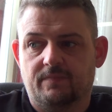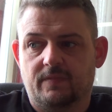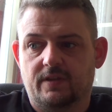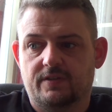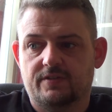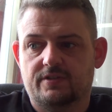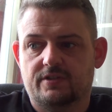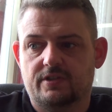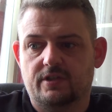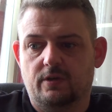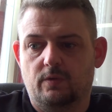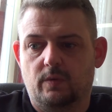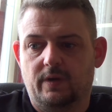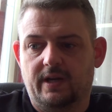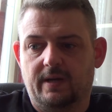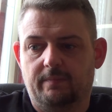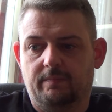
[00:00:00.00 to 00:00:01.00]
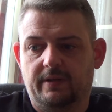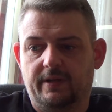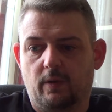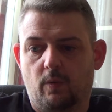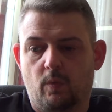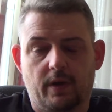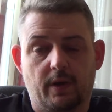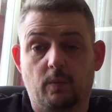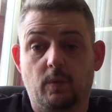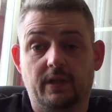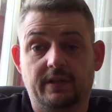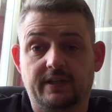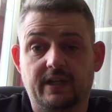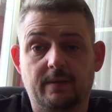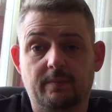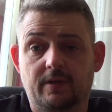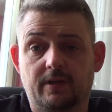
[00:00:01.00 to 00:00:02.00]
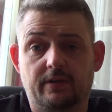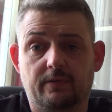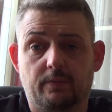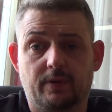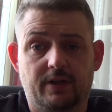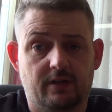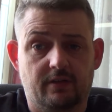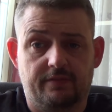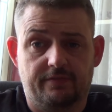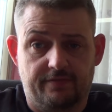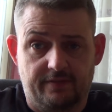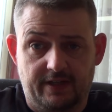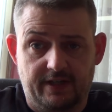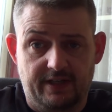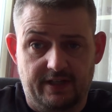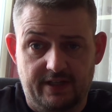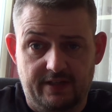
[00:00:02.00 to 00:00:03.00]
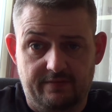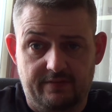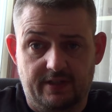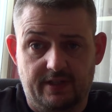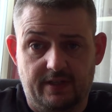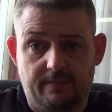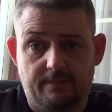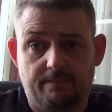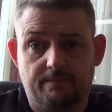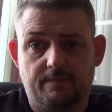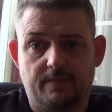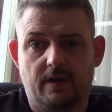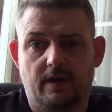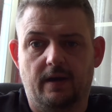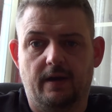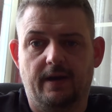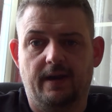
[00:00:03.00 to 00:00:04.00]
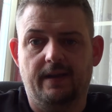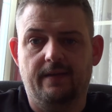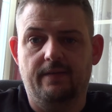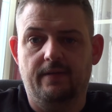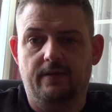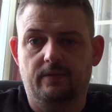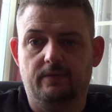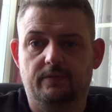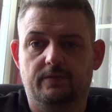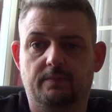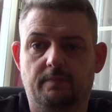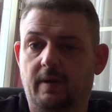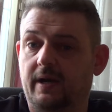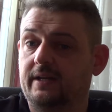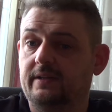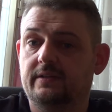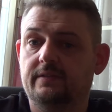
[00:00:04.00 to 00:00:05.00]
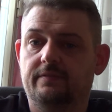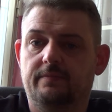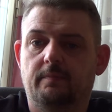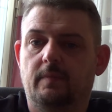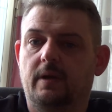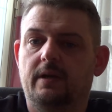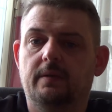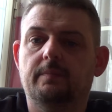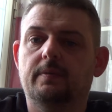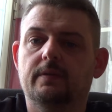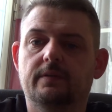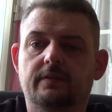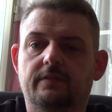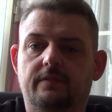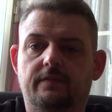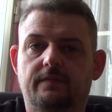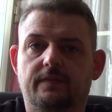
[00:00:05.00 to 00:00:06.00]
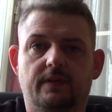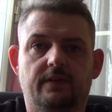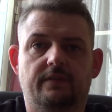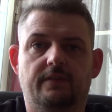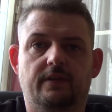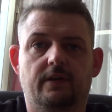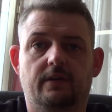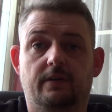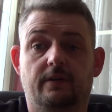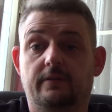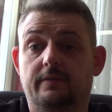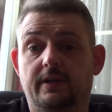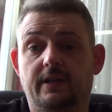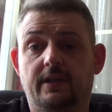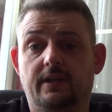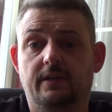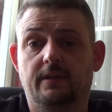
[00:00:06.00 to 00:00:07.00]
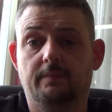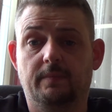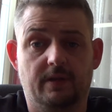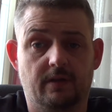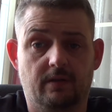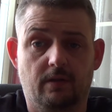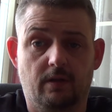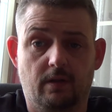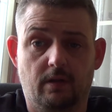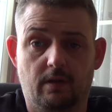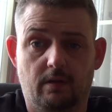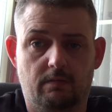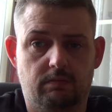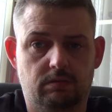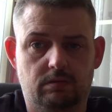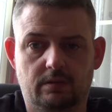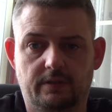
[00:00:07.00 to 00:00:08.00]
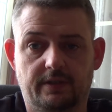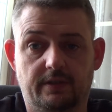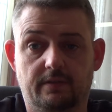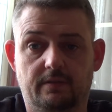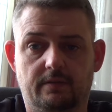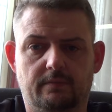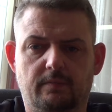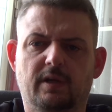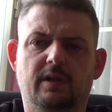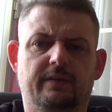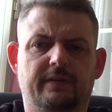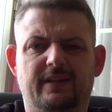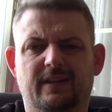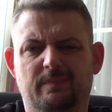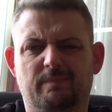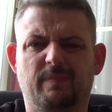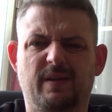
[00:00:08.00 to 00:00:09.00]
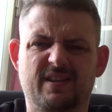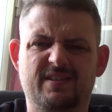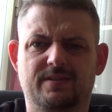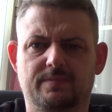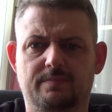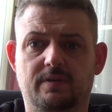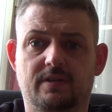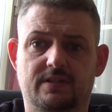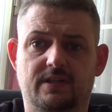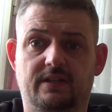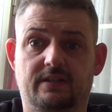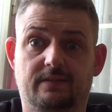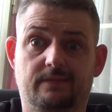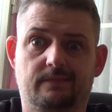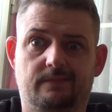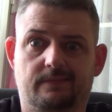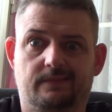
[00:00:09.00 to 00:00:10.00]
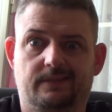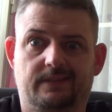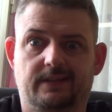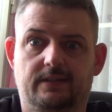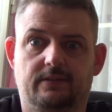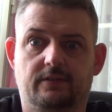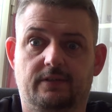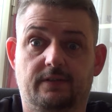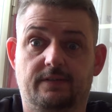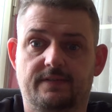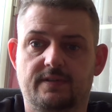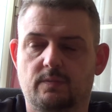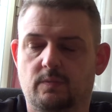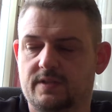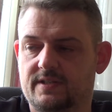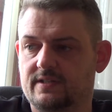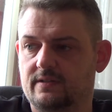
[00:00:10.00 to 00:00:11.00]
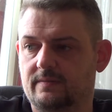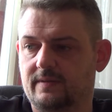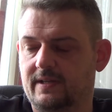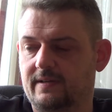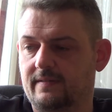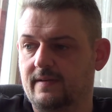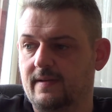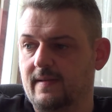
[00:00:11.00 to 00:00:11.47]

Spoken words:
So when I play a one-on-one game on a regular Friday evening, I don't mind if my opponent's figures are grey, middle... Yeah, well, not bases, because then you don't see what's out there.